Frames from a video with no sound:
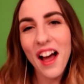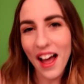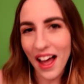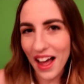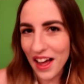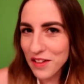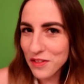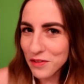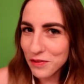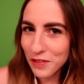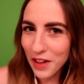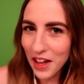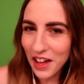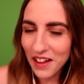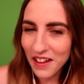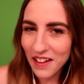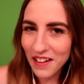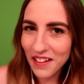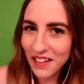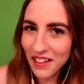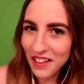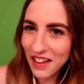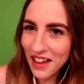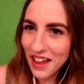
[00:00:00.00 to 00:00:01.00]
I
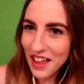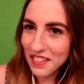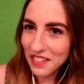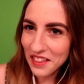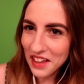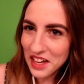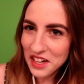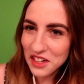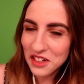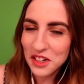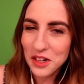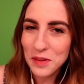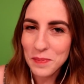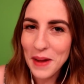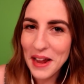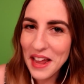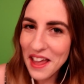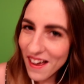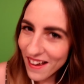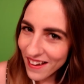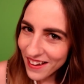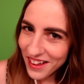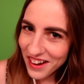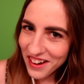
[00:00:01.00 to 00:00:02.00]
fell and landed on my
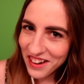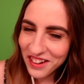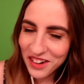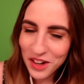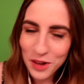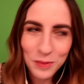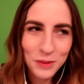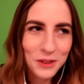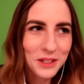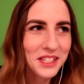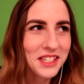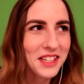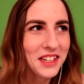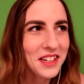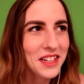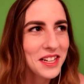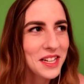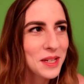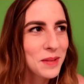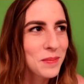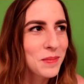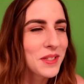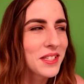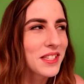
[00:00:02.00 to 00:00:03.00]
head a couple
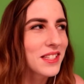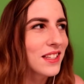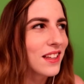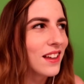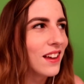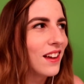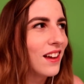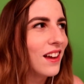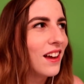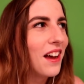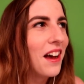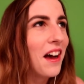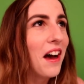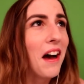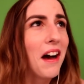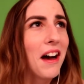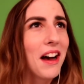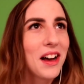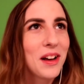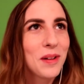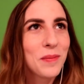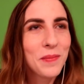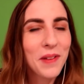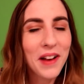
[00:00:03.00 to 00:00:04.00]
times.
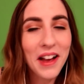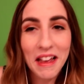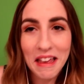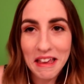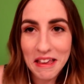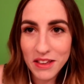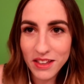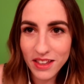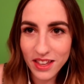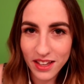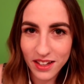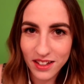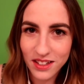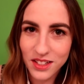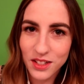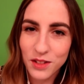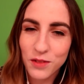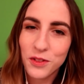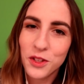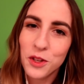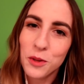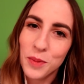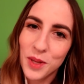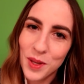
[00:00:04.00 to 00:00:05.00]
I kicked
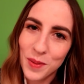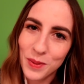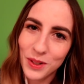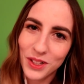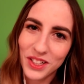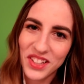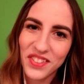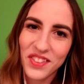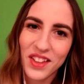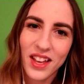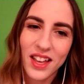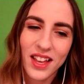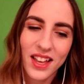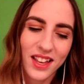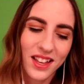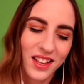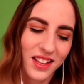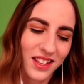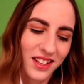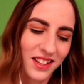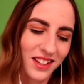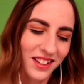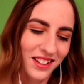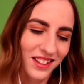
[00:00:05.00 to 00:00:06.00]
a few people in the
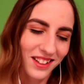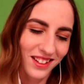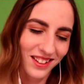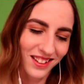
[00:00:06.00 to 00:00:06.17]
head.